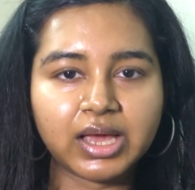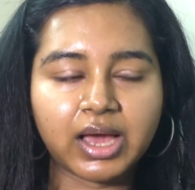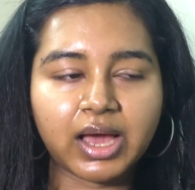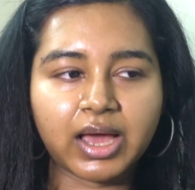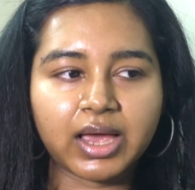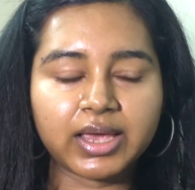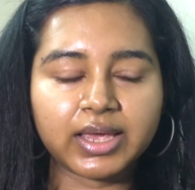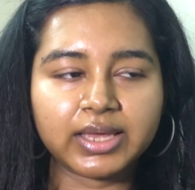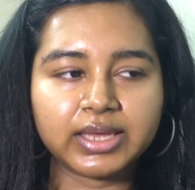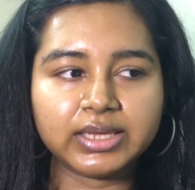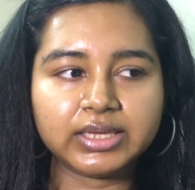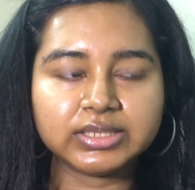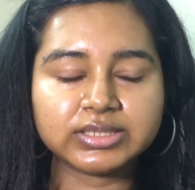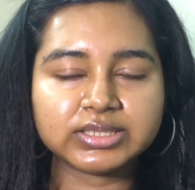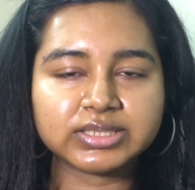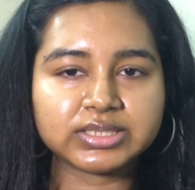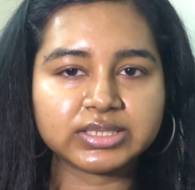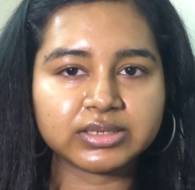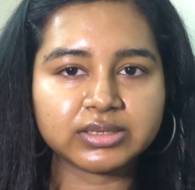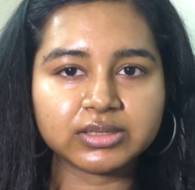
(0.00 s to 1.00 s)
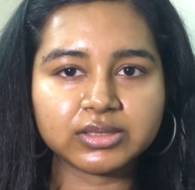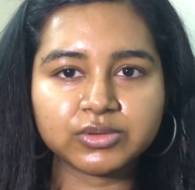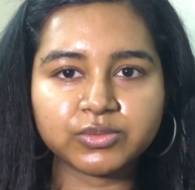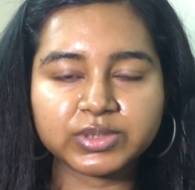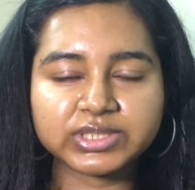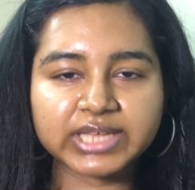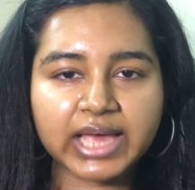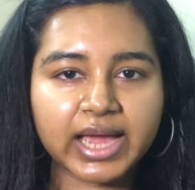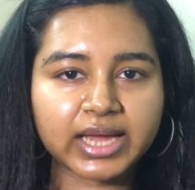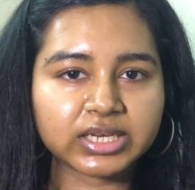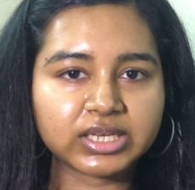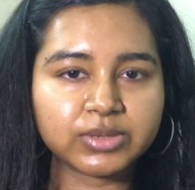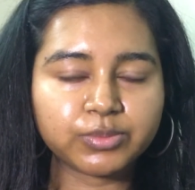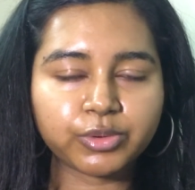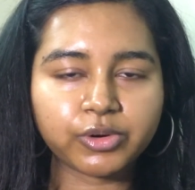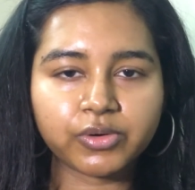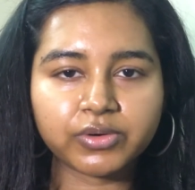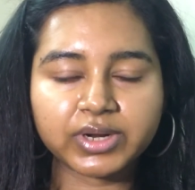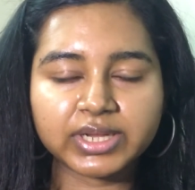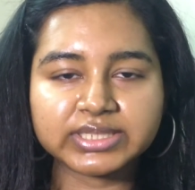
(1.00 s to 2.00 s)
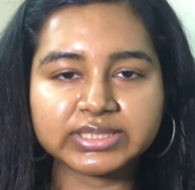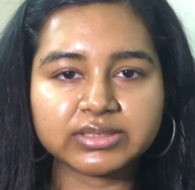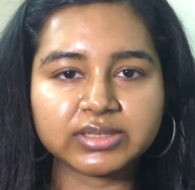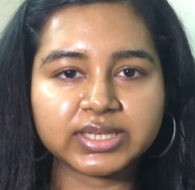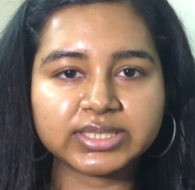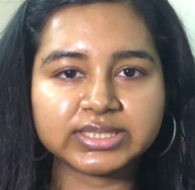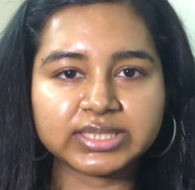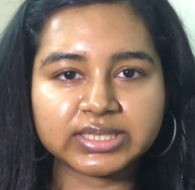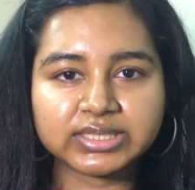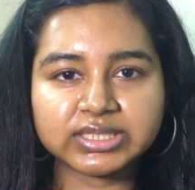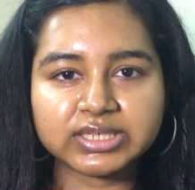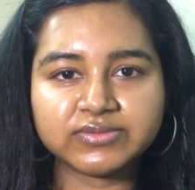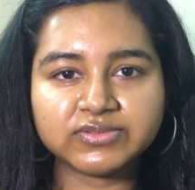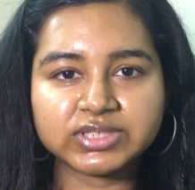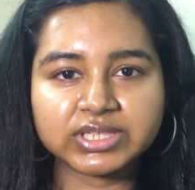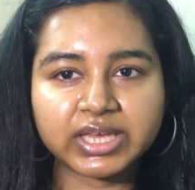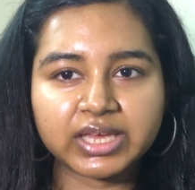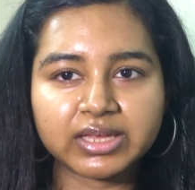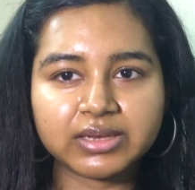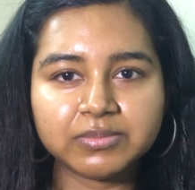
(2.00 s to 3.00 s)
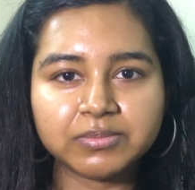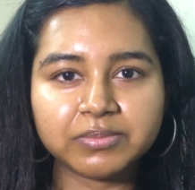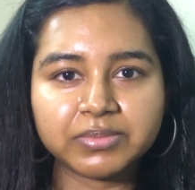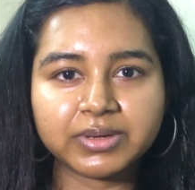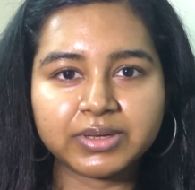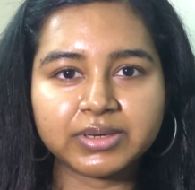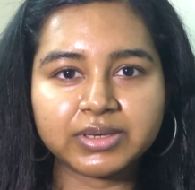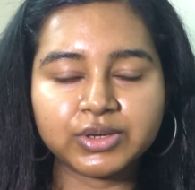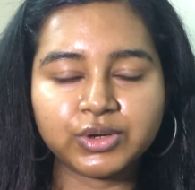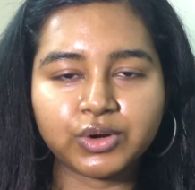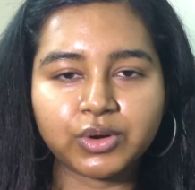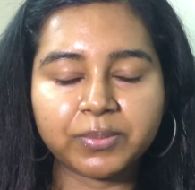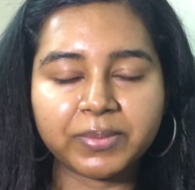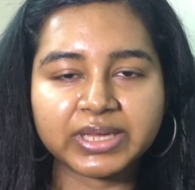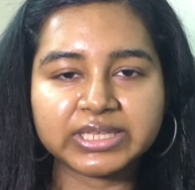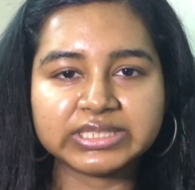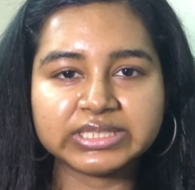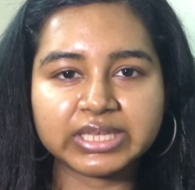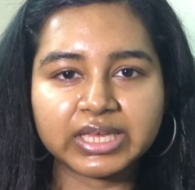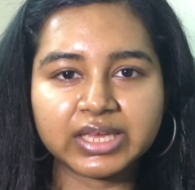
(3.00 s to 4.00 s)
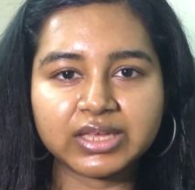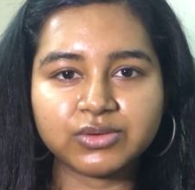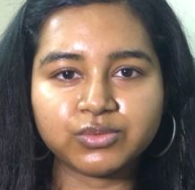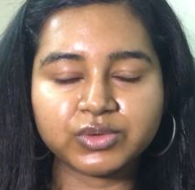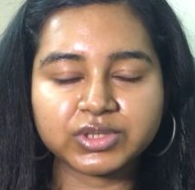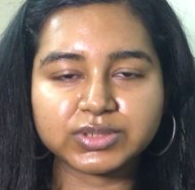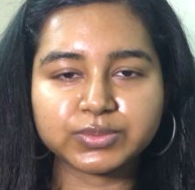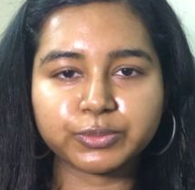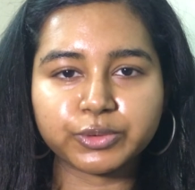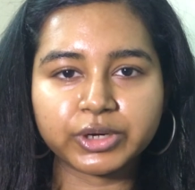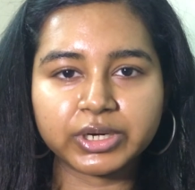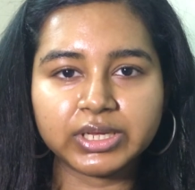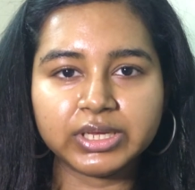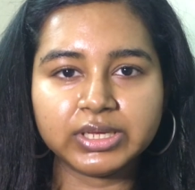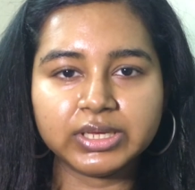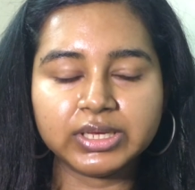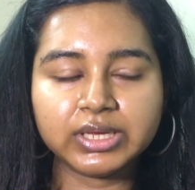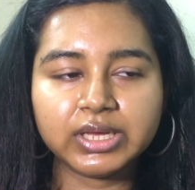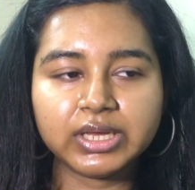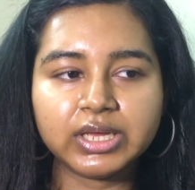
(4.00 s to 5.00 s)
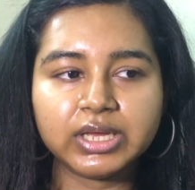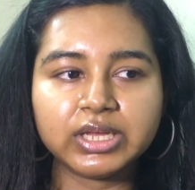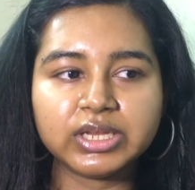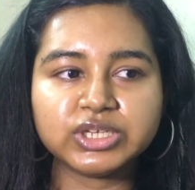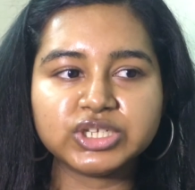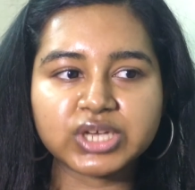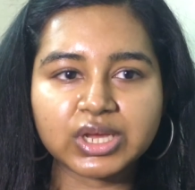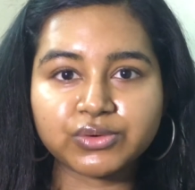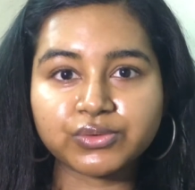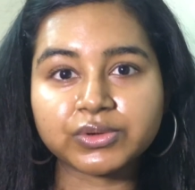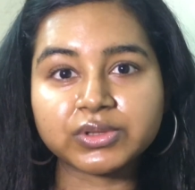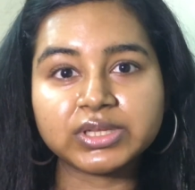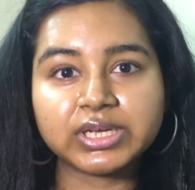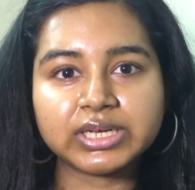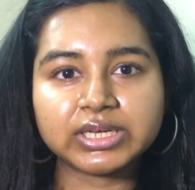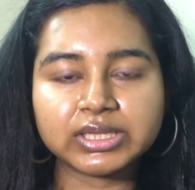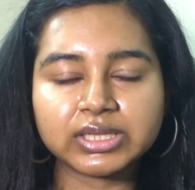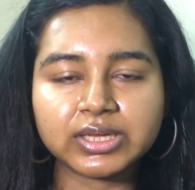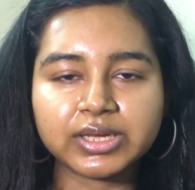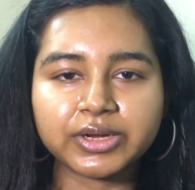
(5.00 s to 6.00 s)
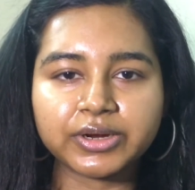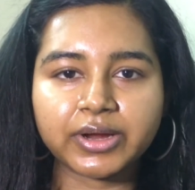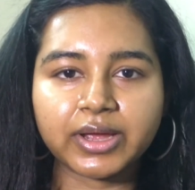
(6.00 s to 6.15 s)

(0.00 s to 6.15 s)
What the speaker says: I still was acne prone, I still had sensitive skin, but my skin was pretty generally clear.